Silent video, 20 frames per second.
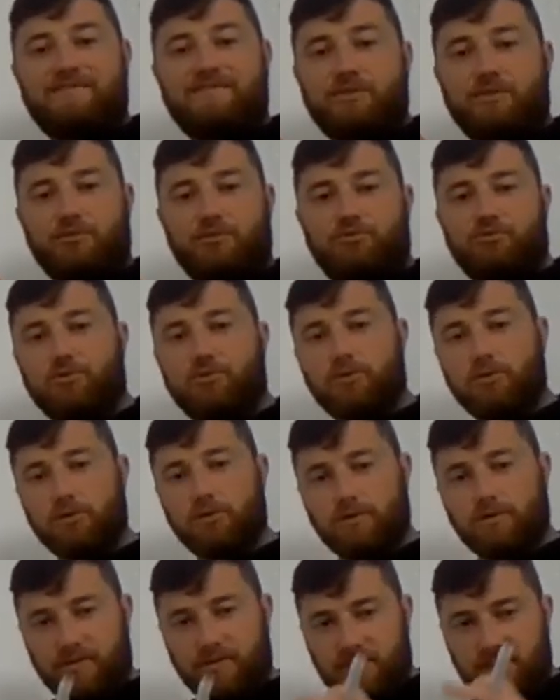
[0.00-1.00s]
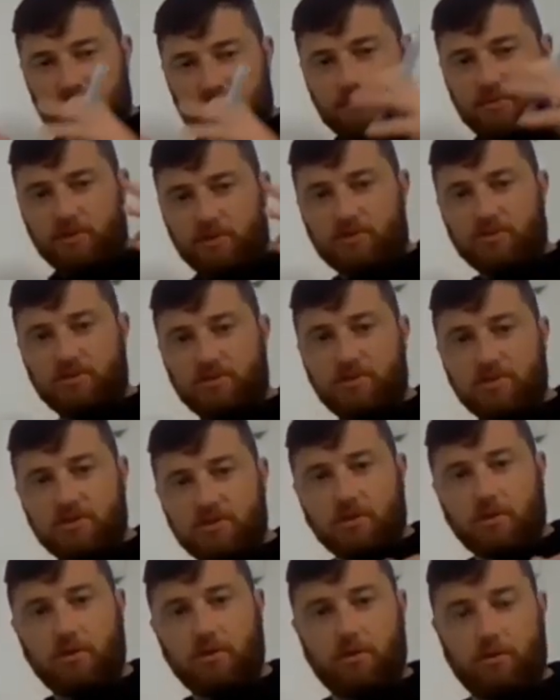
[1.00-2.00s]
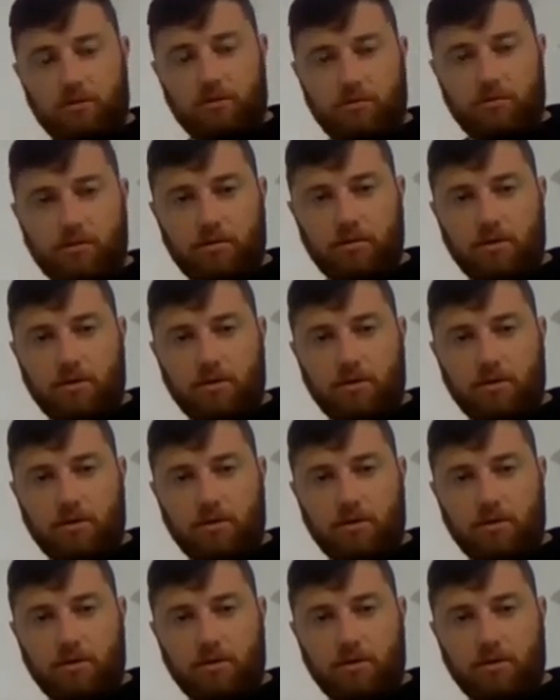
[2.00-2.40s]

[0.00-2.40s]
control over this emergence at all,